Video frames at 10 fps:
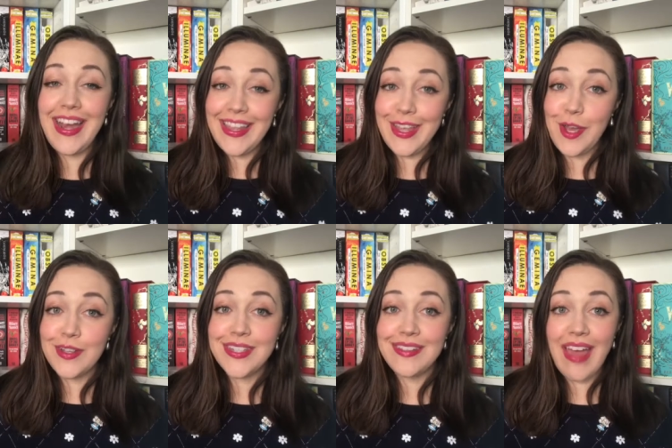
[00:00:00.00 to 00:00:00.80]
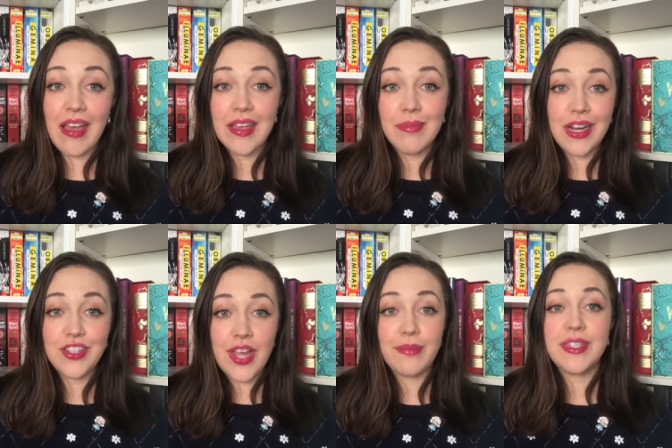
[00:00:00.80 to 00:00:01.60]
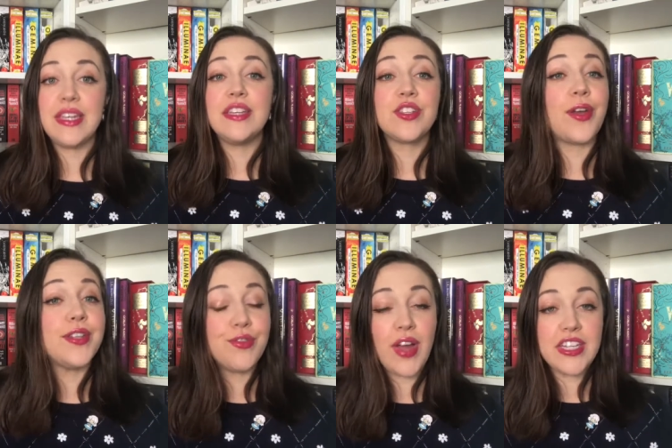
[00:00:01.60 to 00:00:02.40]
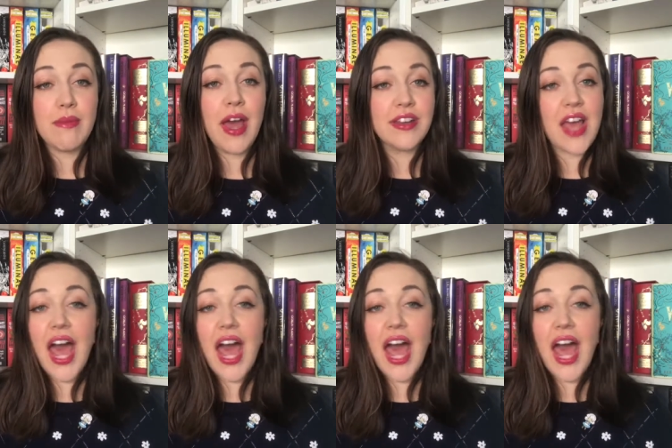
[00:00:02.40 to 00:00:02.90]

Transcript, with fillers: anything else that Kamila Shamsie is going to write about,